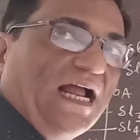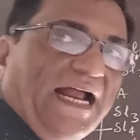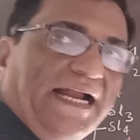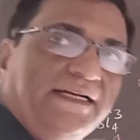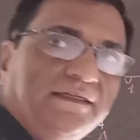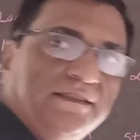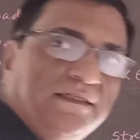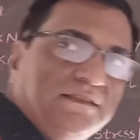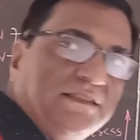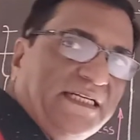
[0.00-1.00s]

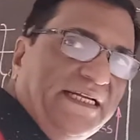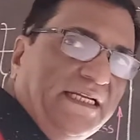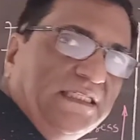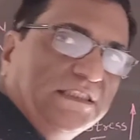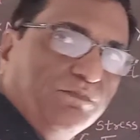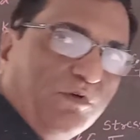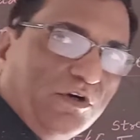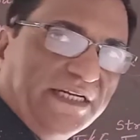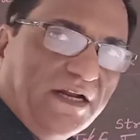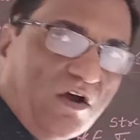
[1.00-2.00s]
and strain is
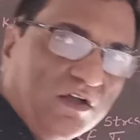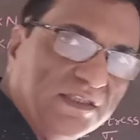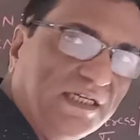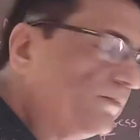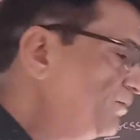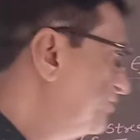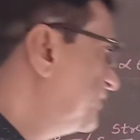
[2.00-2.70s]
plotted on the